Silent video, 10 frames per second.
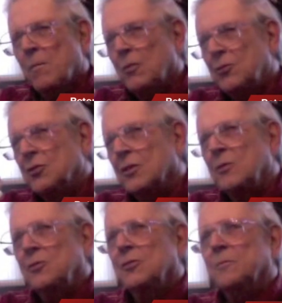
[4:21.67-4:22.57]
Most
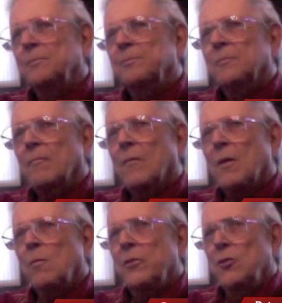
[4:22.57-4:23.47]
shows,
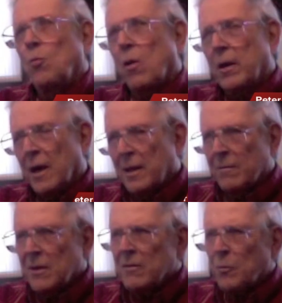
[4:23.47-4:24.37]
when you work on
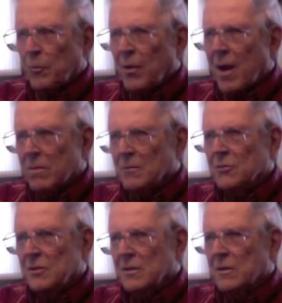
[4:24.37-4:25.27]
them, they have
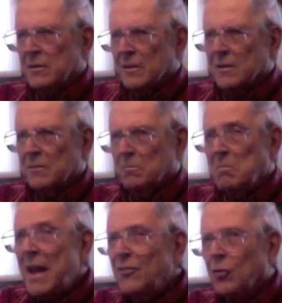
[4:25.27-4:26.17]
problems. You know, there are
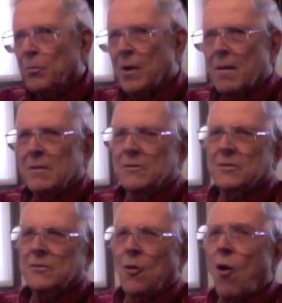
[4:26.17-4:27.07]
major
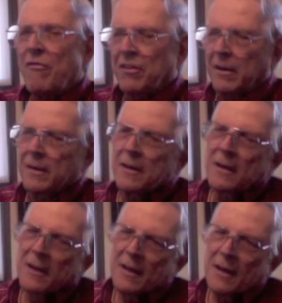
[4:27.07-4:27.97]
problems, often.
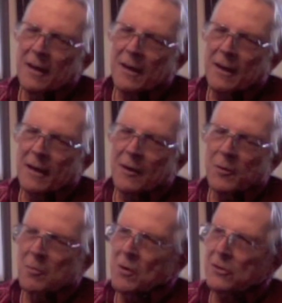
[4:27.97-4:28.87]

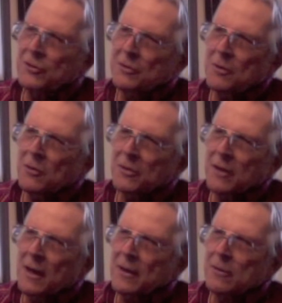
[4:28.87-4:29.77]
With Murder, She Wrote,
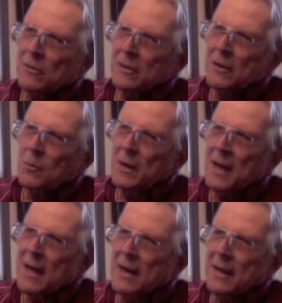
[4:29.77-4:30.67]
I don't think we
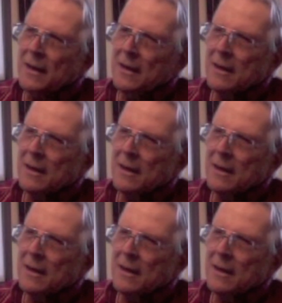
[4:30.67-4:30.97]
had any.